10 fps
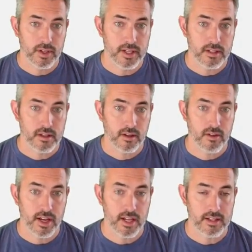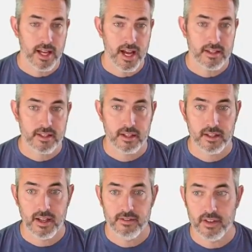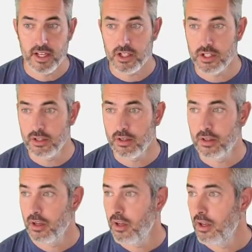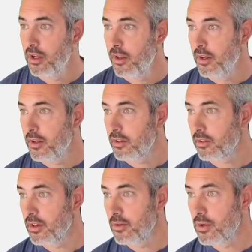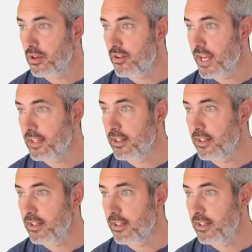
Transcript: is create a task definition. So we'll create